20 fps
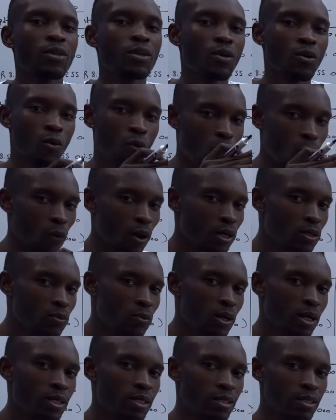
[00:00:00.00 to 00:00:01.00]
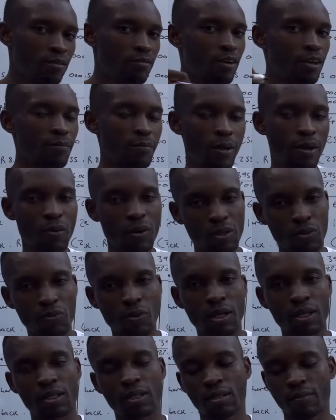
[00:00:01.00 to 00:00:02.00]
what what divided by what
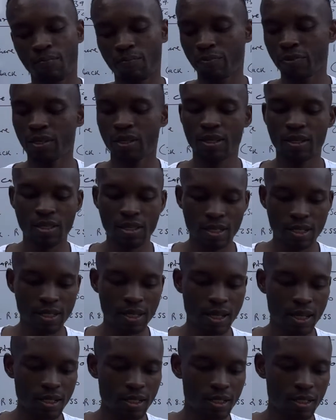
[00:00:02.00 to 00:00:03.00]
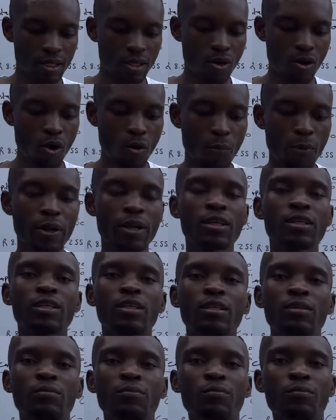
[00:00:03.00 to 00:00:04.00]
what. In this case,
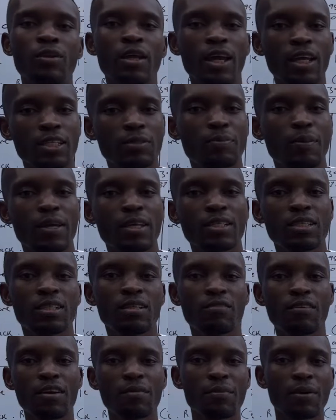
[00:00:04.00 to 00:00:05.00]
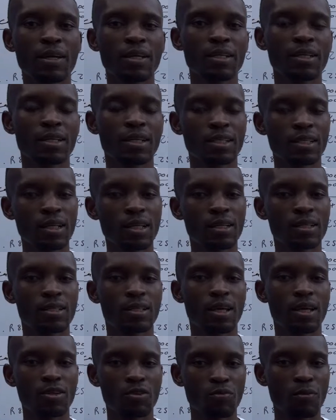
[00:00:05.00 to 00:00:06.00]
operation expense divided by sales
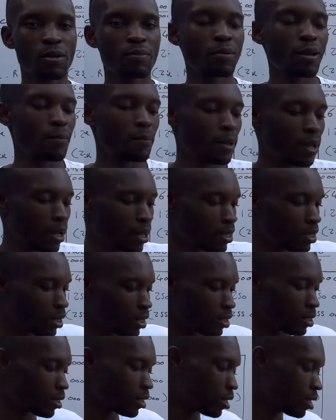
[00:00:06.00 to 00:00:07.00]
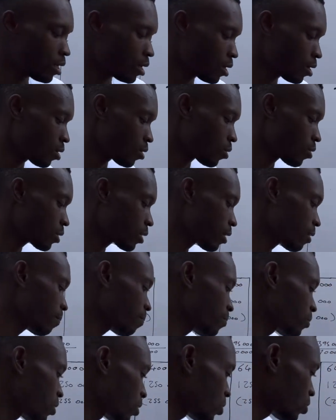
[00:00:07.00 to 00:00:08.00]
and you multiply by 100. Okay,
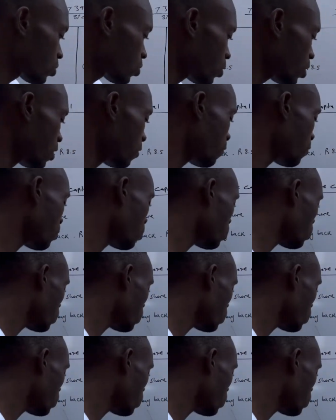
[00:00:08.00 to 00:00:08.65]
so if you